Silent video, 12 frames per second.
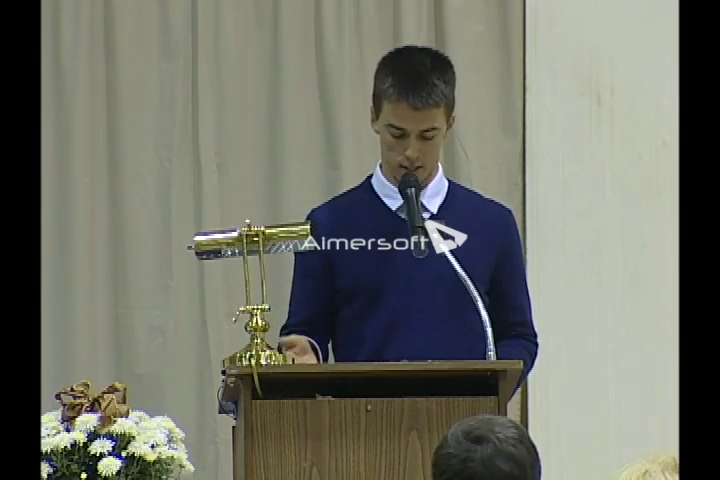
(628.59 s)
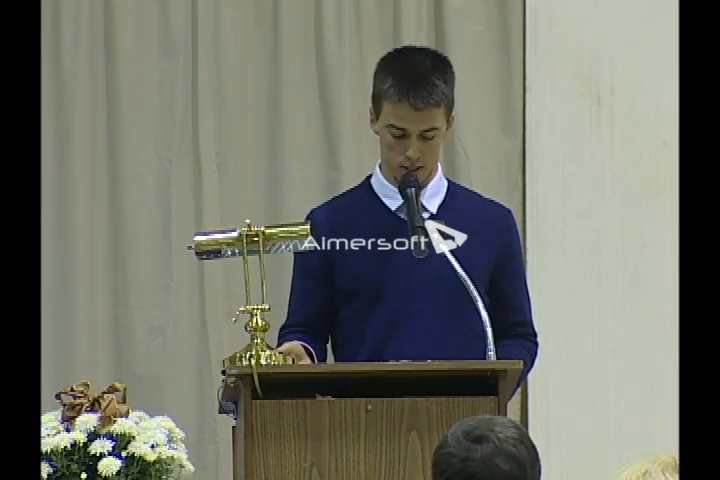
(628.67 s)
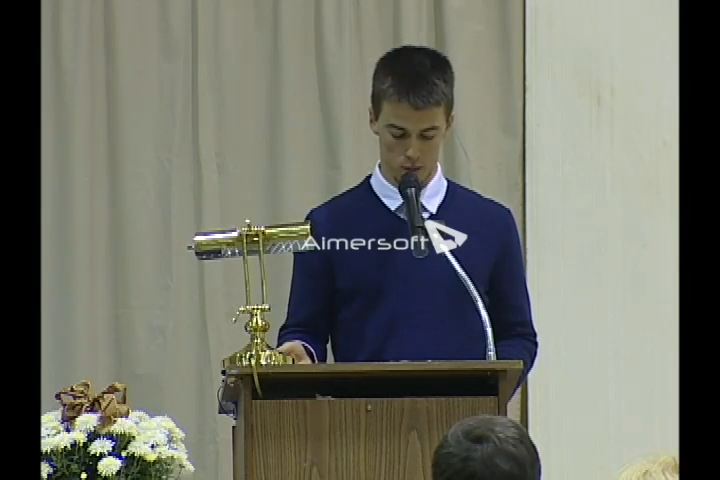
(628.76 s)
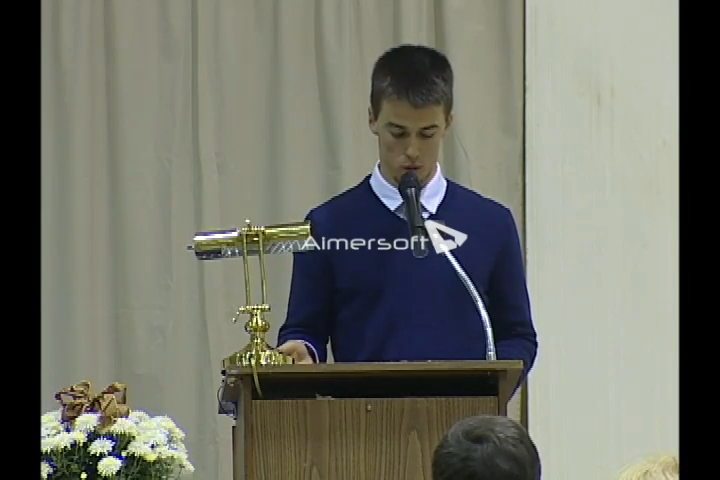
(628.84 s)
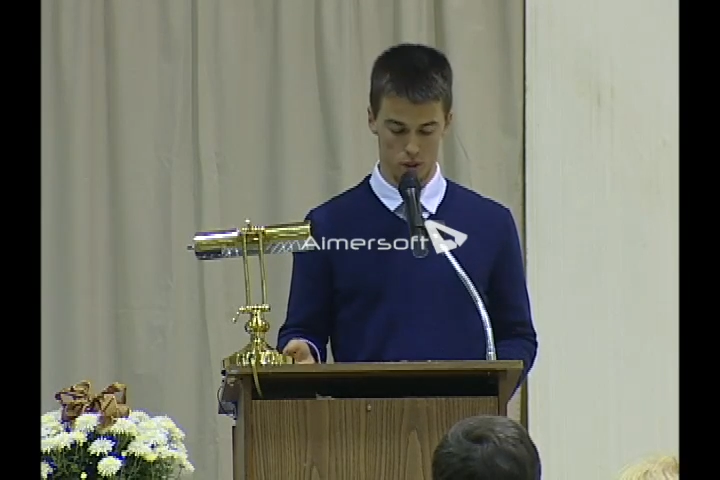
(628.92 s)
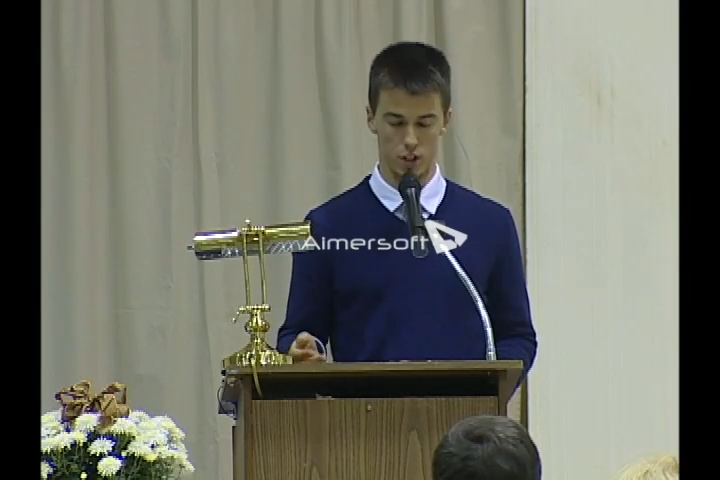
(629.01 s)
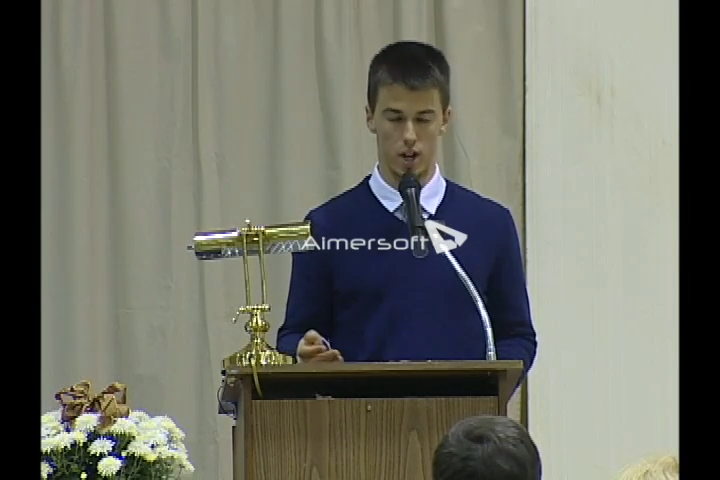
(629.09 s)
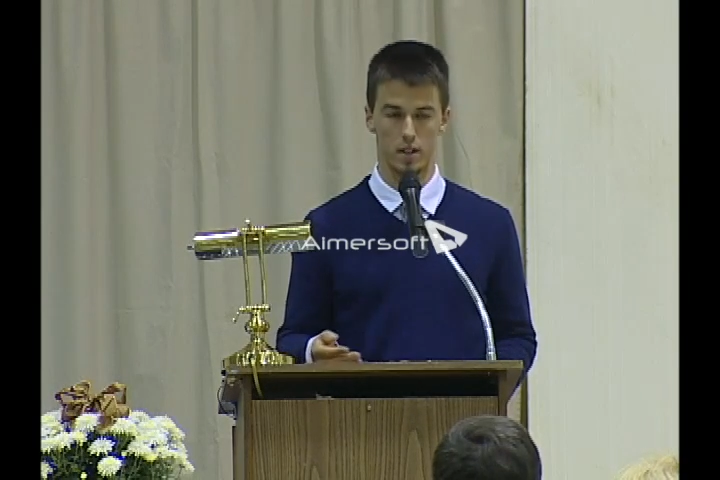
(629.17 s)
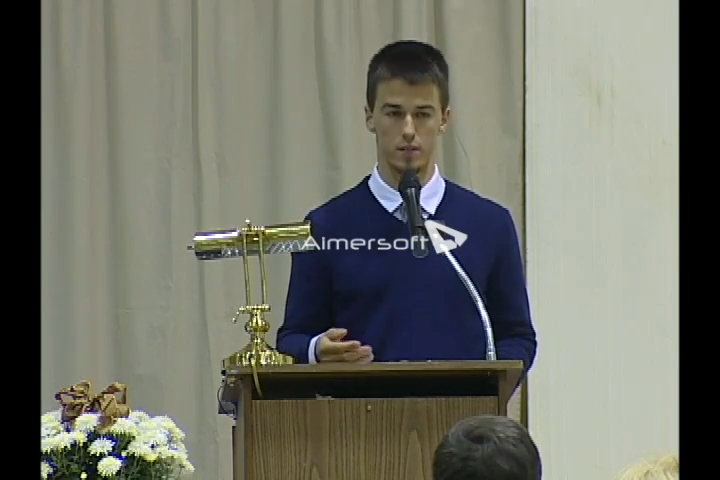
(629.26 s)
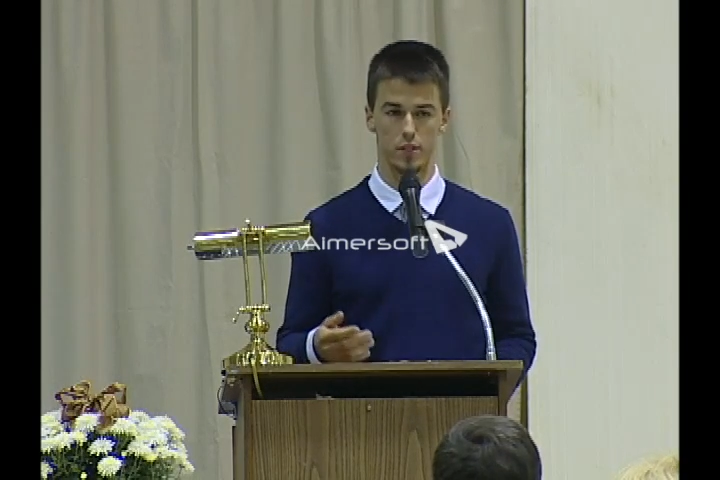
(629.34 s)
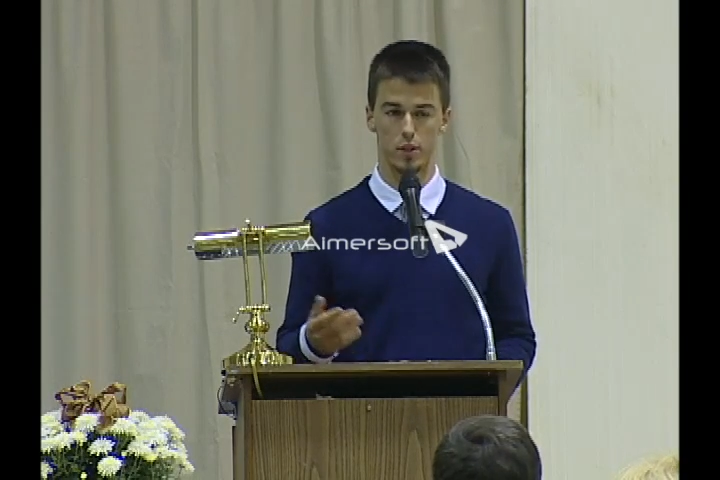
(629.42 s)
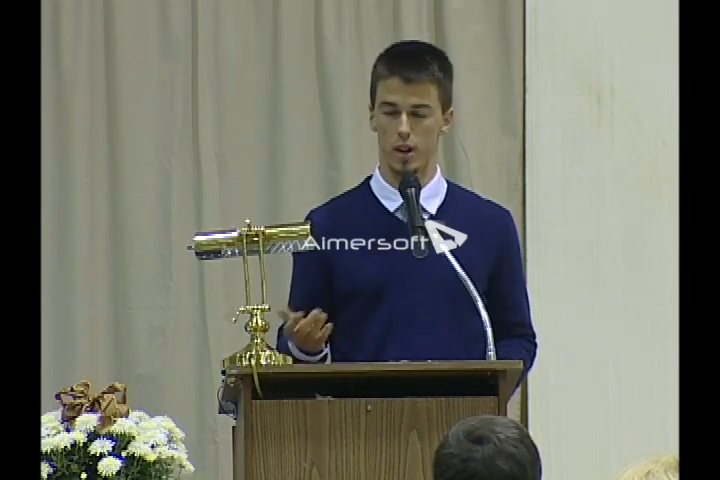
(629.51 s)
a D1 track
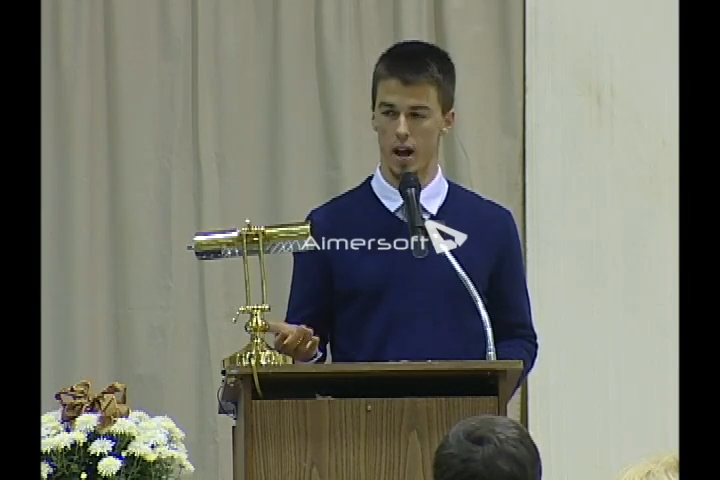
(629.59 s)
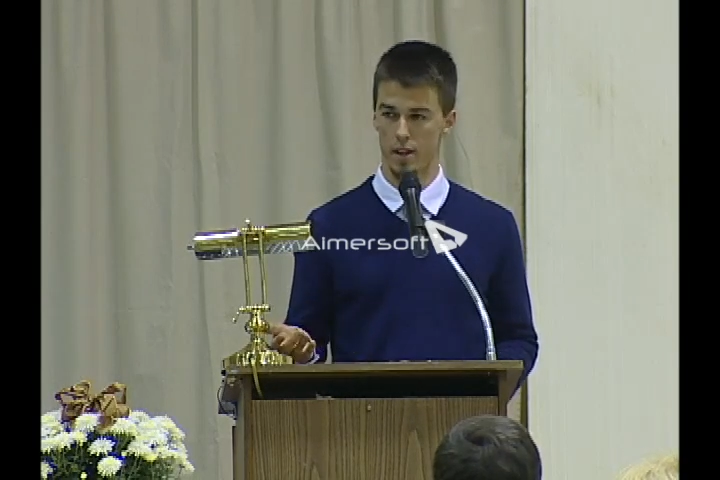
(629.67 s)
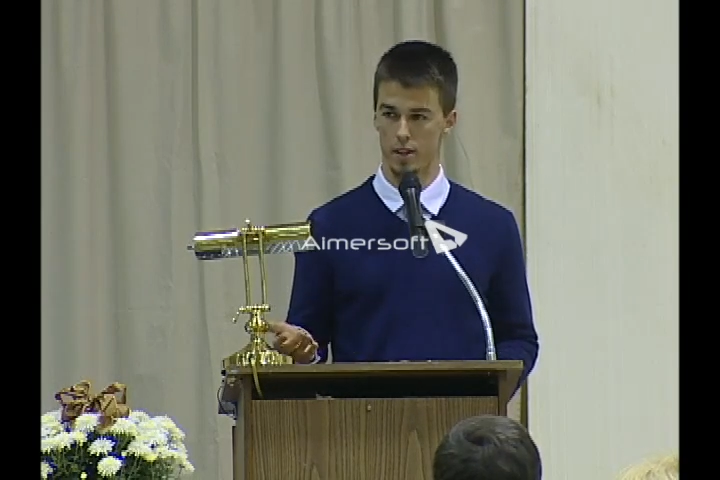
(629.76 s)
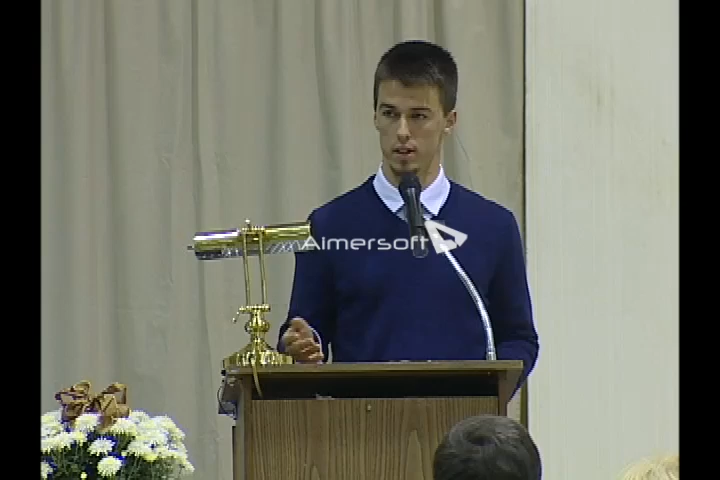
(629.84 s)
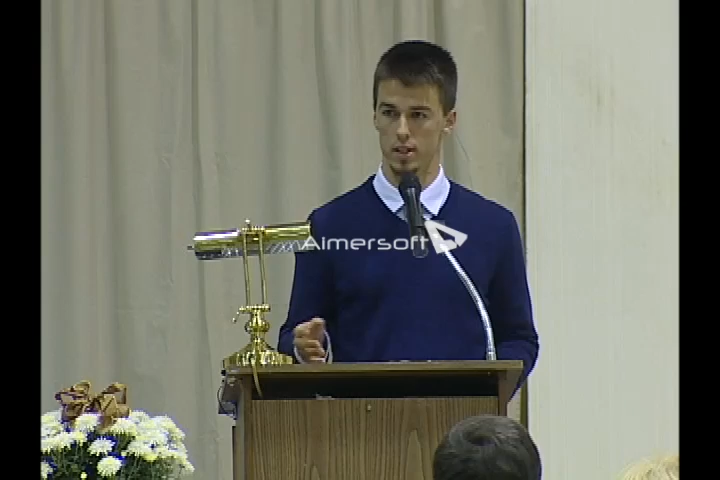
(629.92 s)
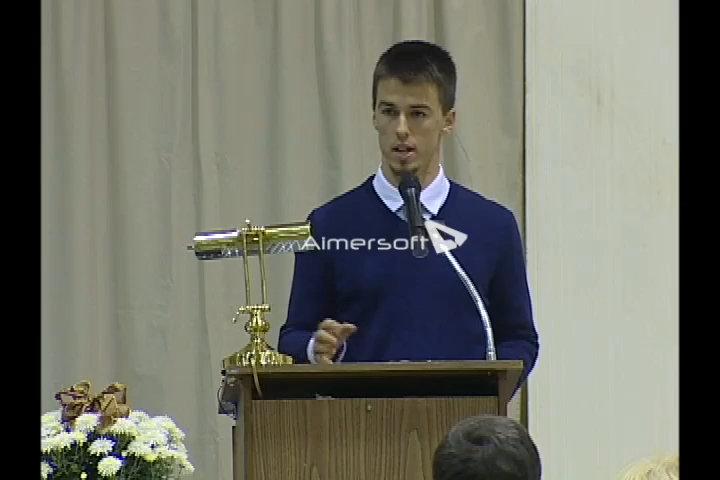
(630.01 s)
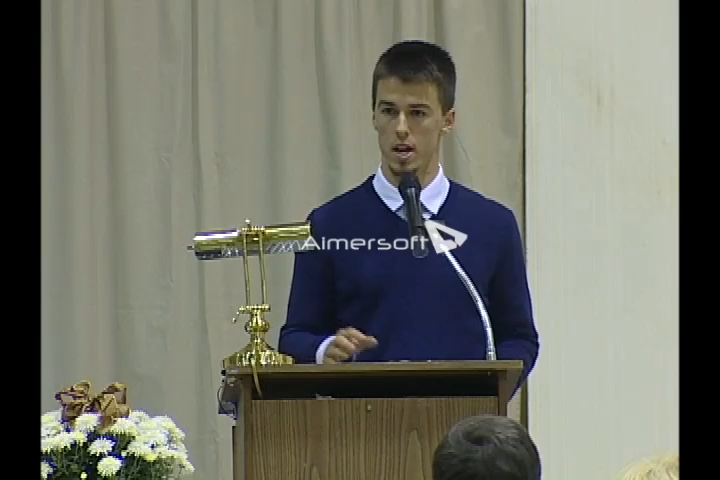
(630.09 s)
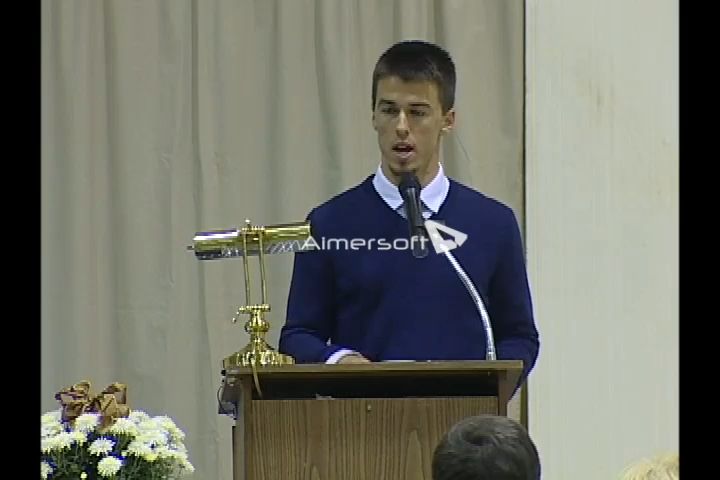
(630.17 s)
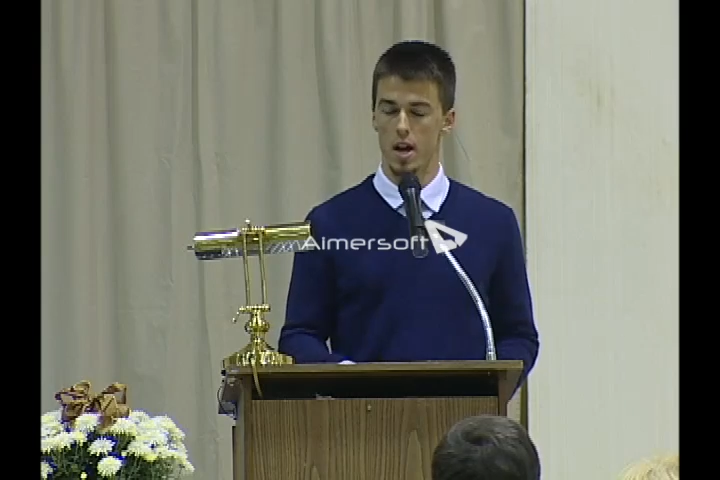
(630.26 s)
and field athlete,